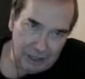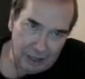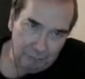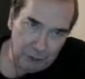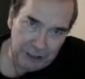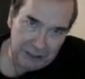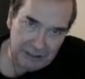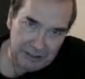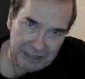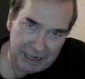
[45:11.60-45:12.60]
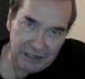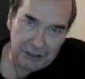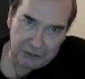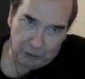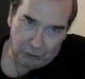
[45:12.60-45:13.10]
booking the
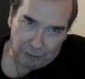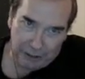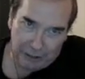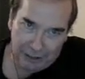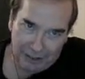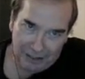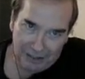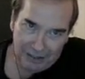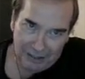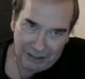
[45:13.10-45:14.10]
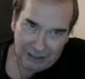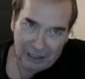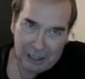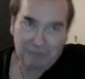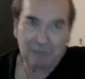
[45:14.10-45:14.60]
Tankatory, the
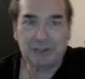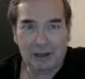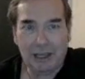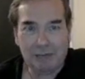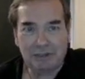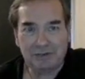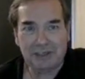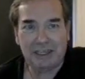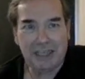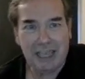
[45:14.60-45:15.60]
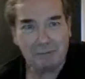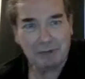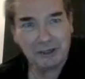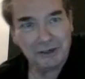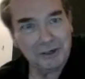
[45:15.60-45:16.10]
life and times of Tank
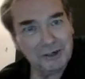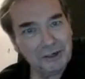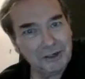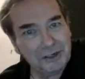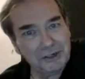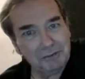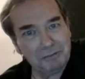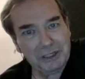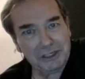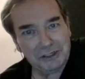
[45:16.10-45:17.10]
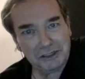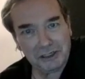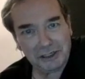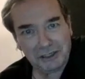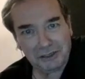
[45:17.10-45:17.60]
Abbott, which
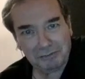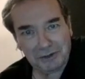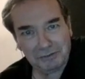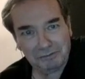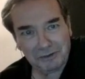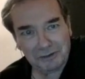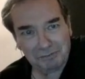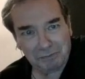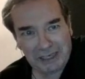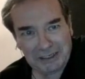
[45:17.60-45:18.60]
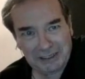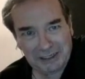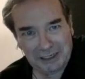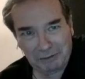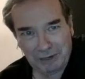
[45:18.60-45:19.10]

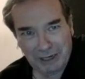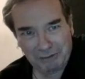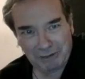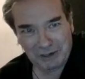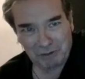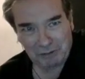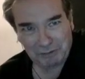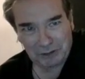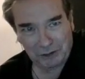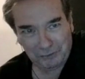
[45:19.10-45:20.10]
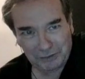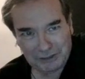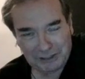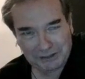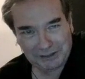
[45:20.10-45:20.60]
basically where we ripped off the
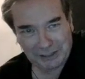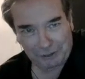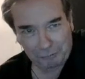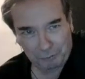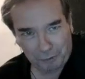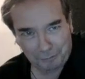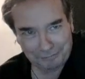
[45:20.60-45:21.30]
Sid thing from.